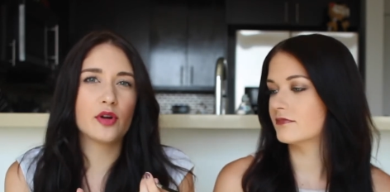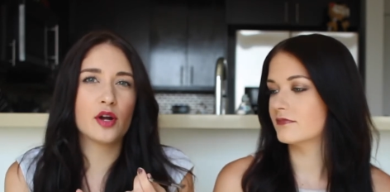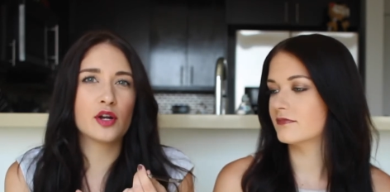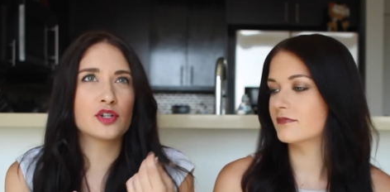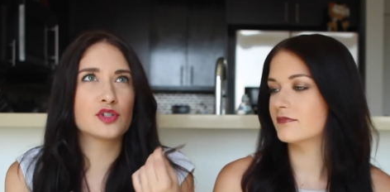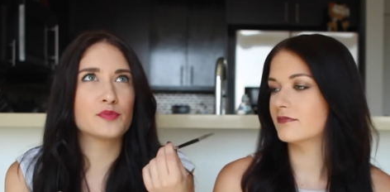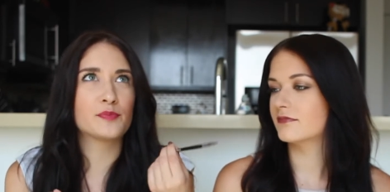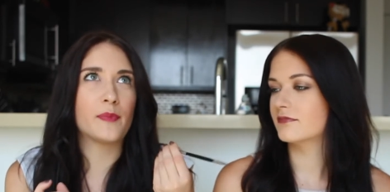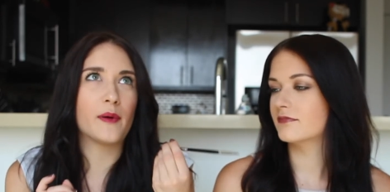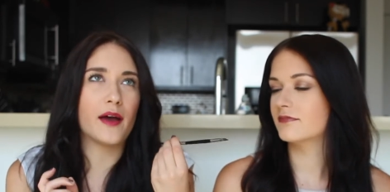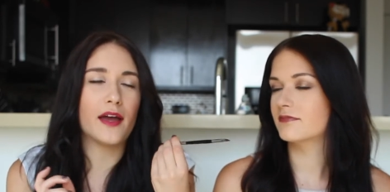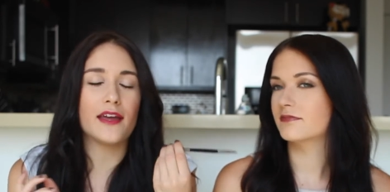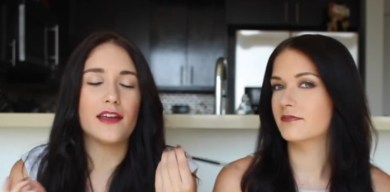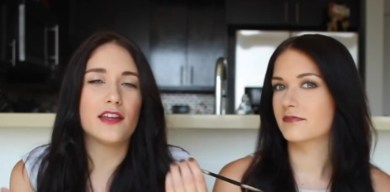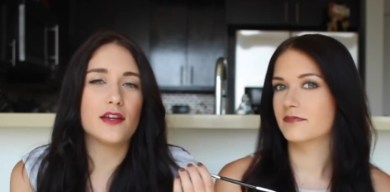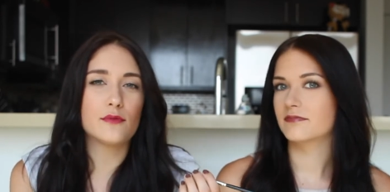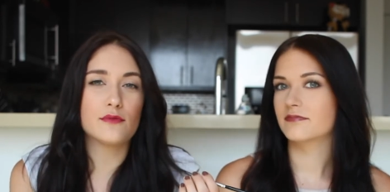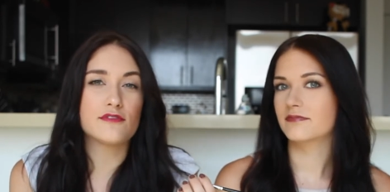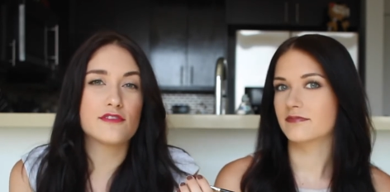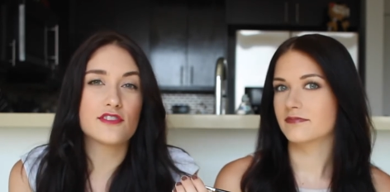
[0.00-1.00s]
Speaker 1: brush,
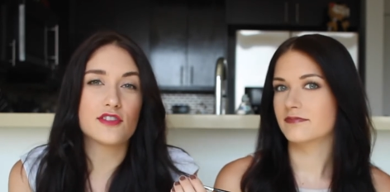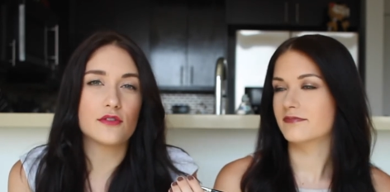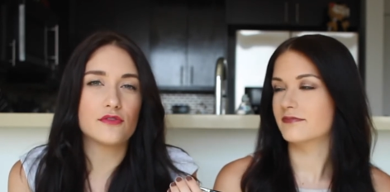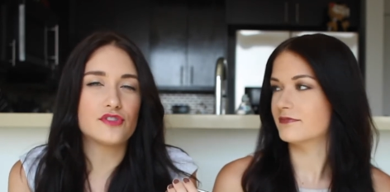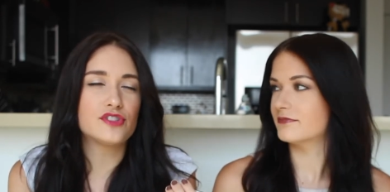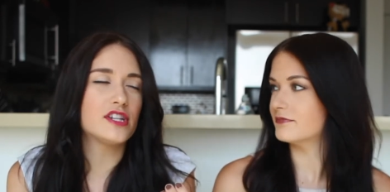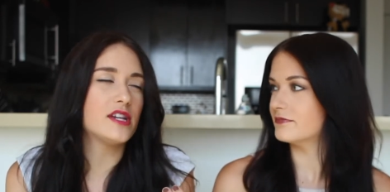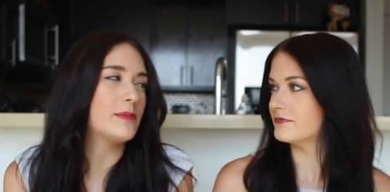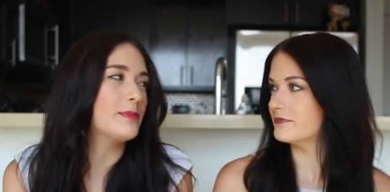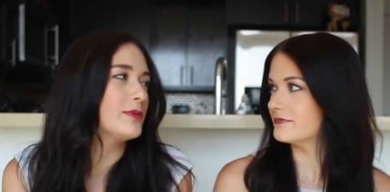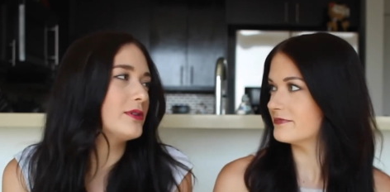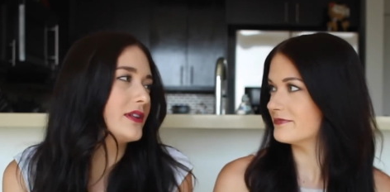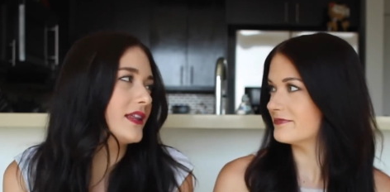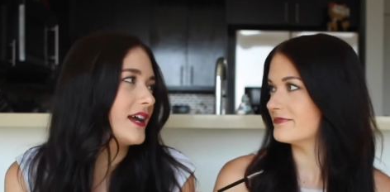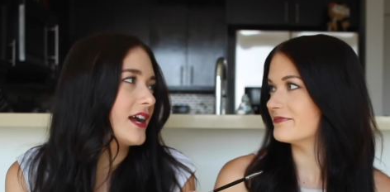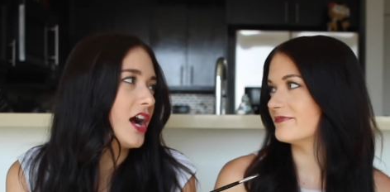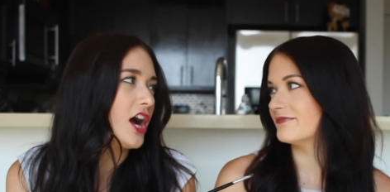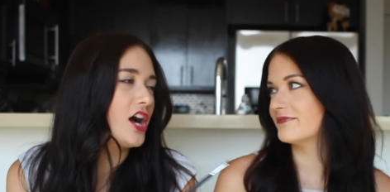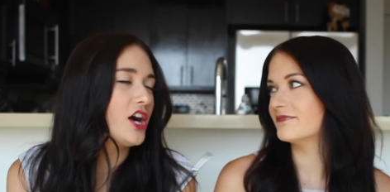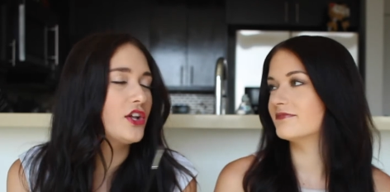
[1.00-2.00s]
but it was so cheap. We're
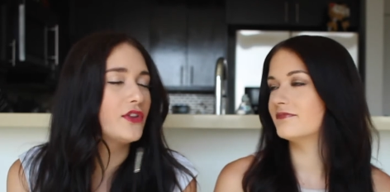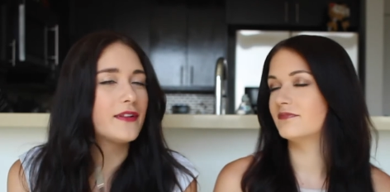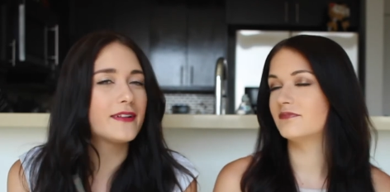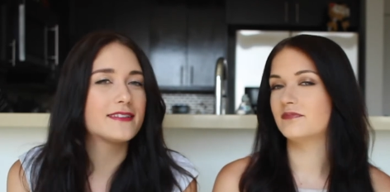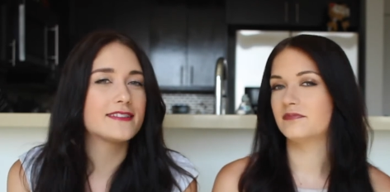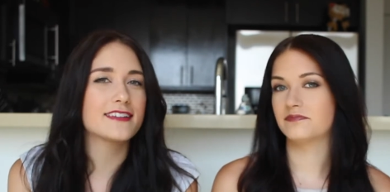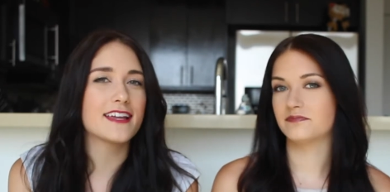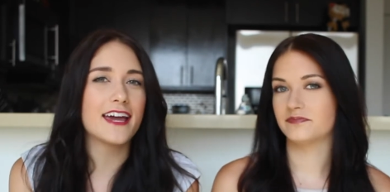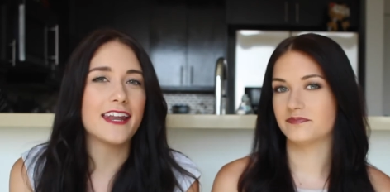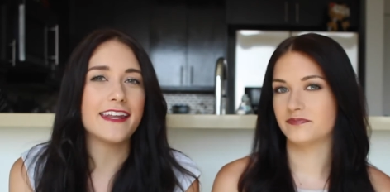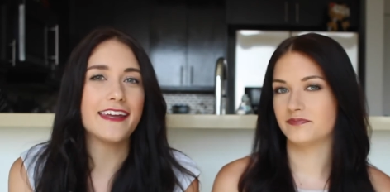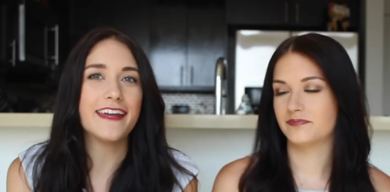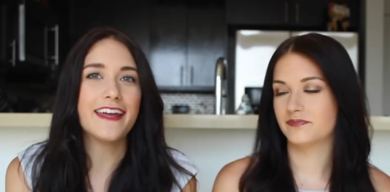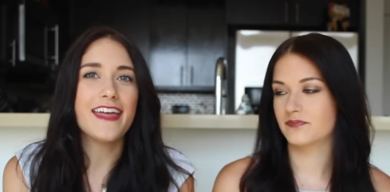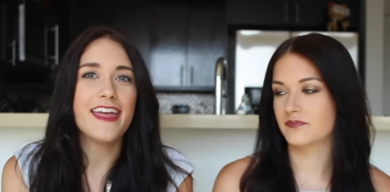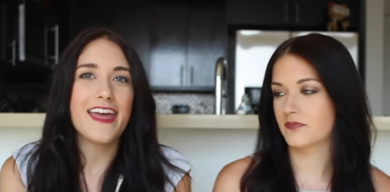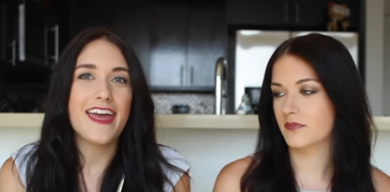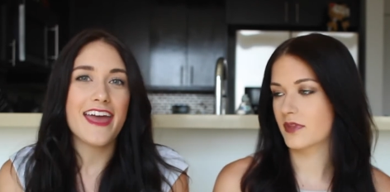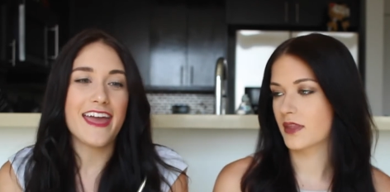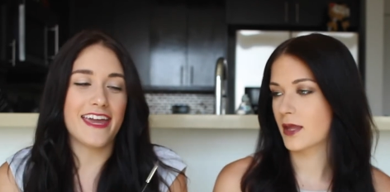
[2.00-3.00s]
like, oh, let's get
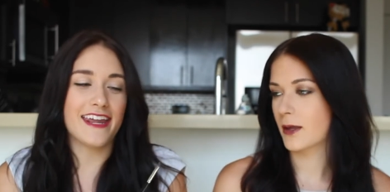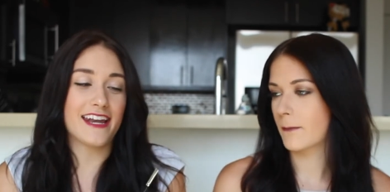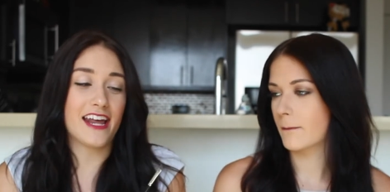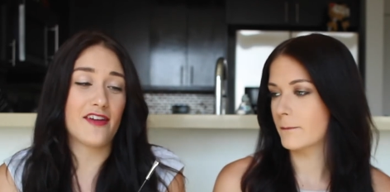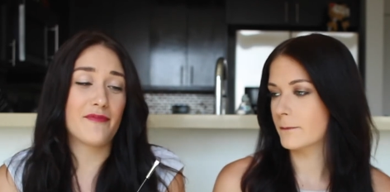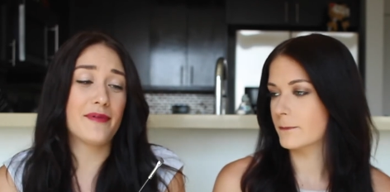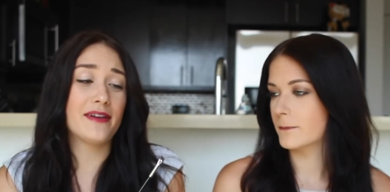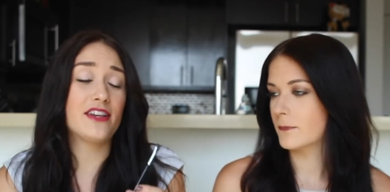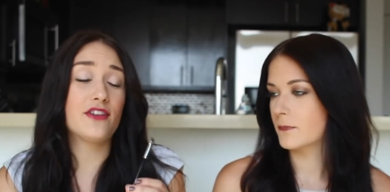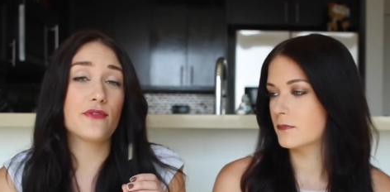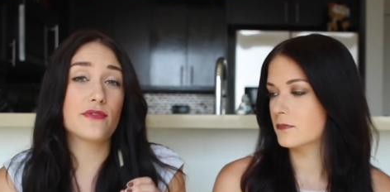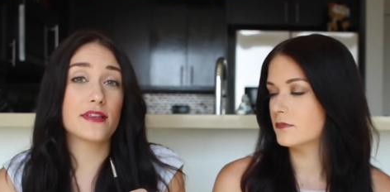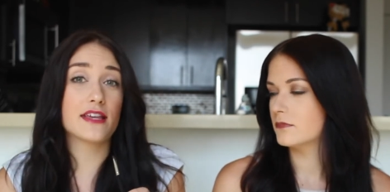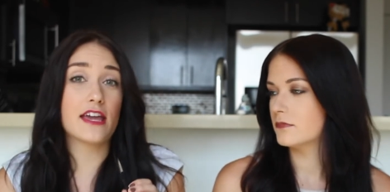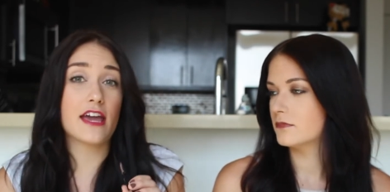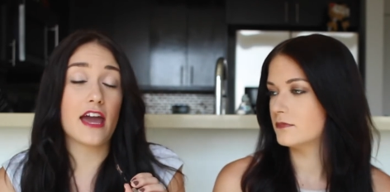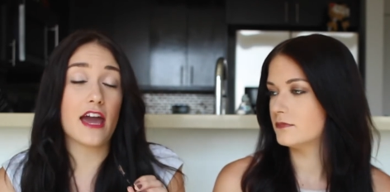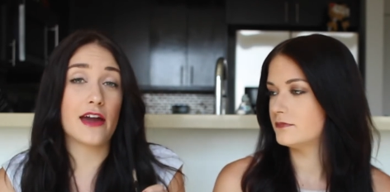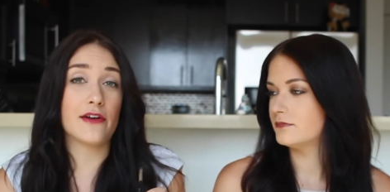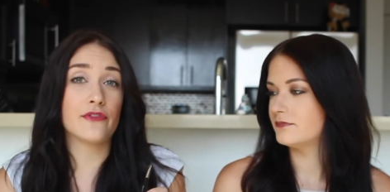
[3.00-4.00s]
it. And I've been using
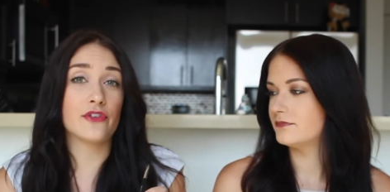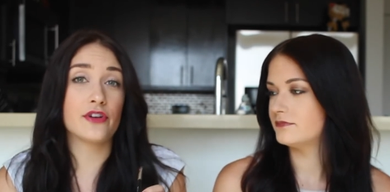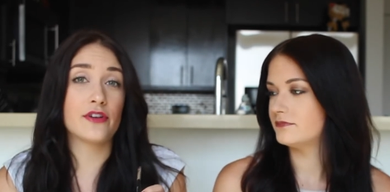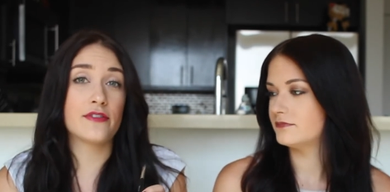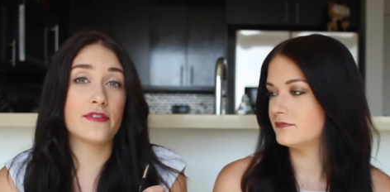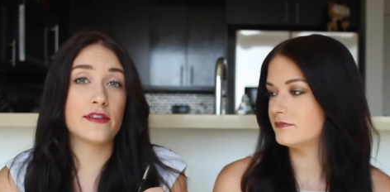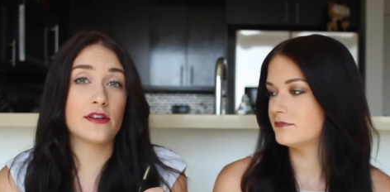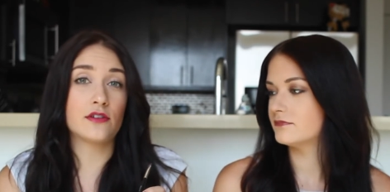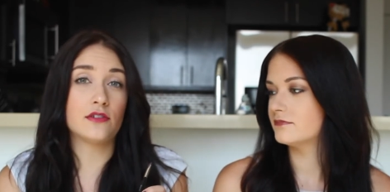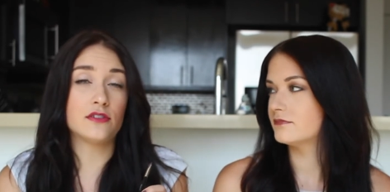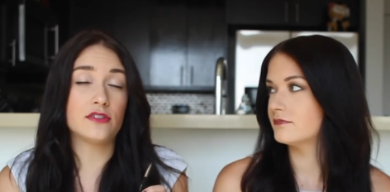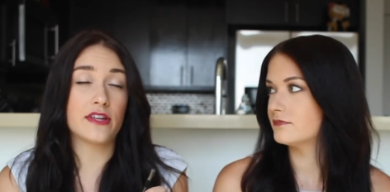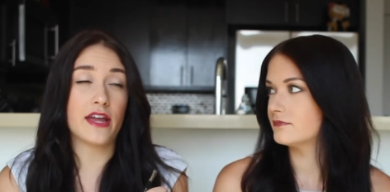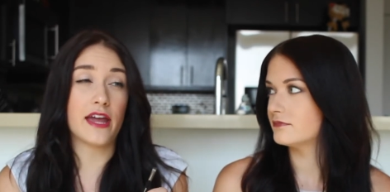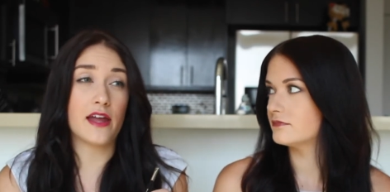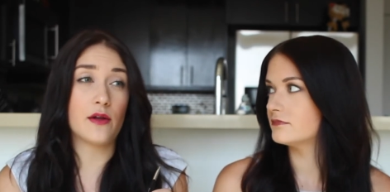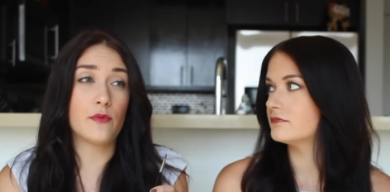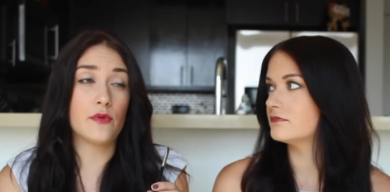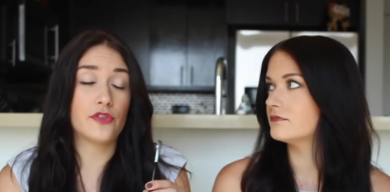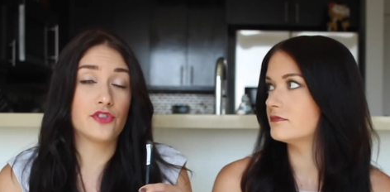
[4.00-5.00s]
it every single
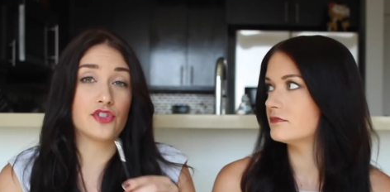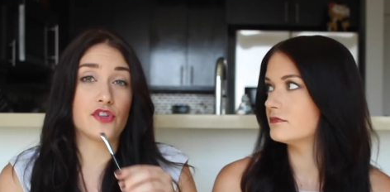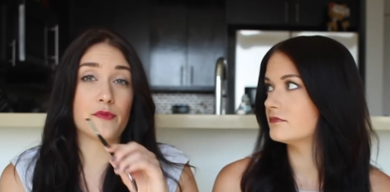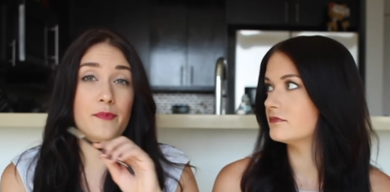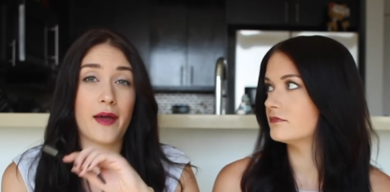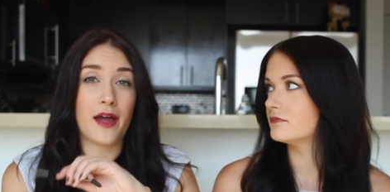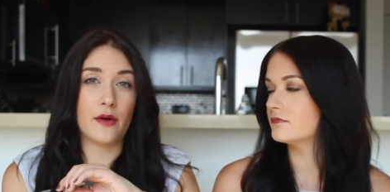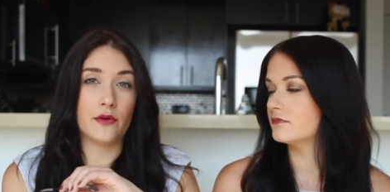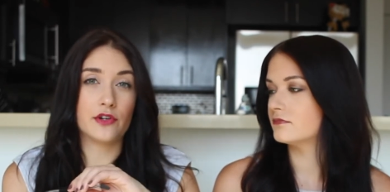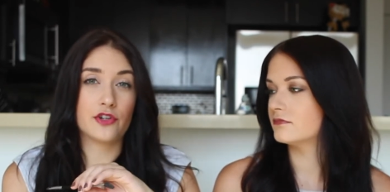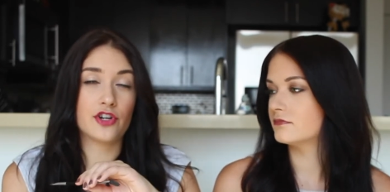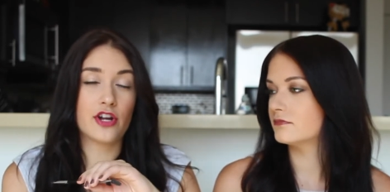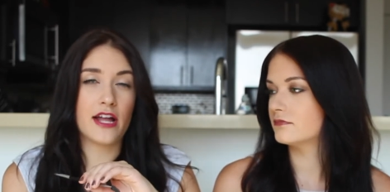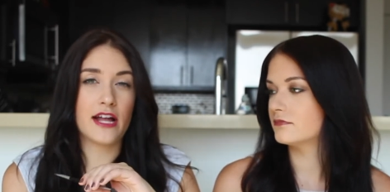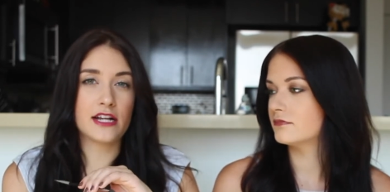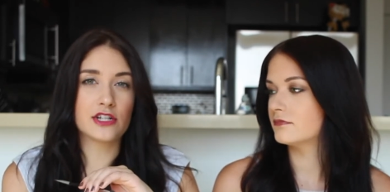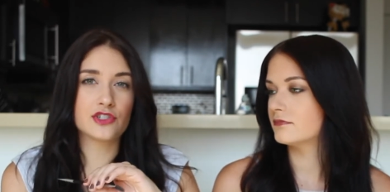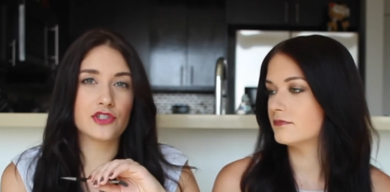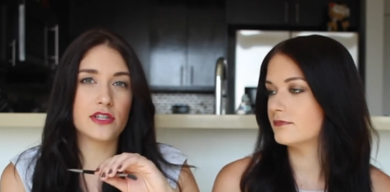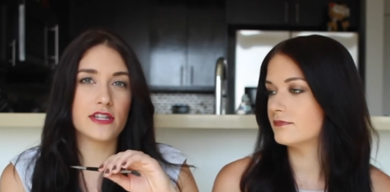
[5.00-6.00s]
day with just powder
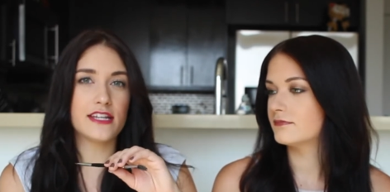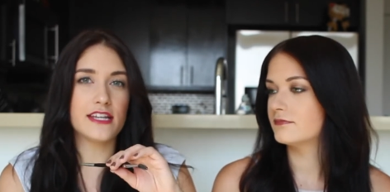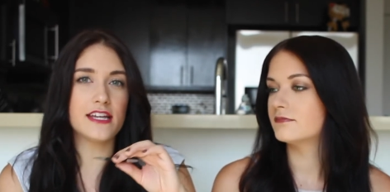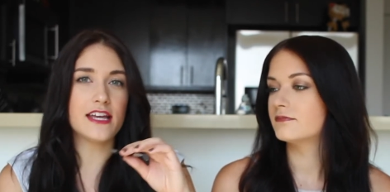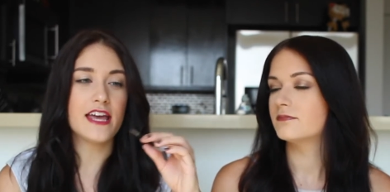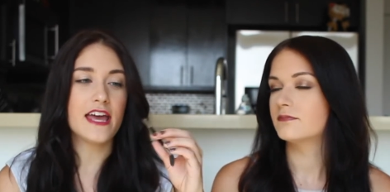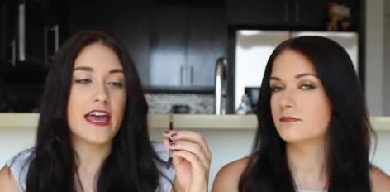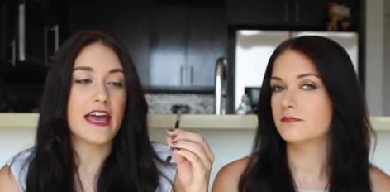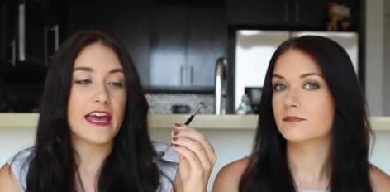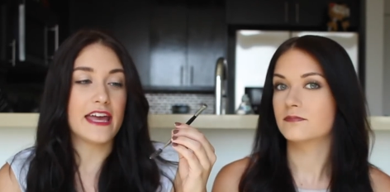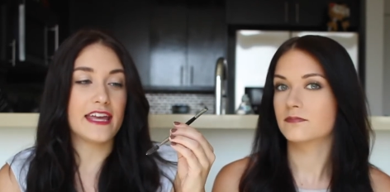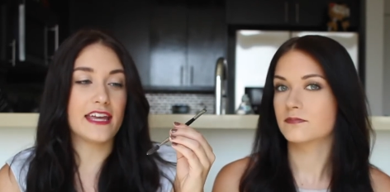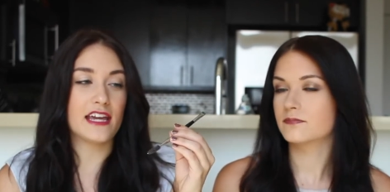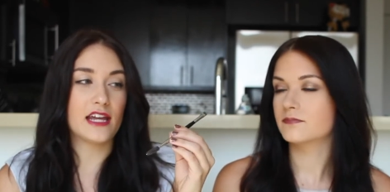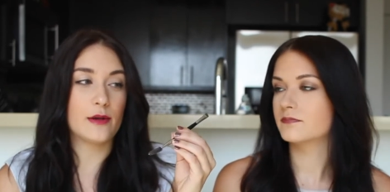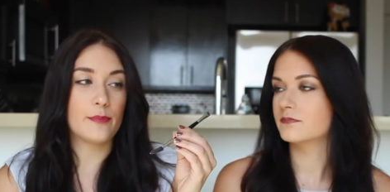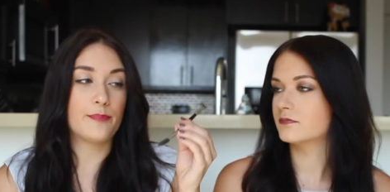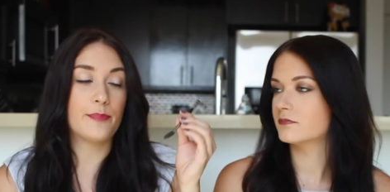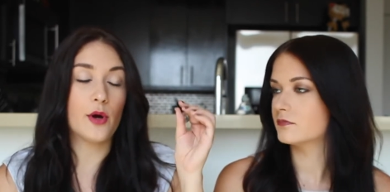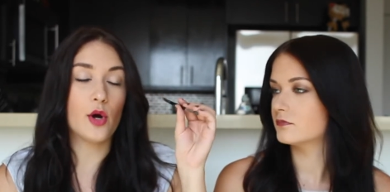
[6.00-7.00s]
actually, and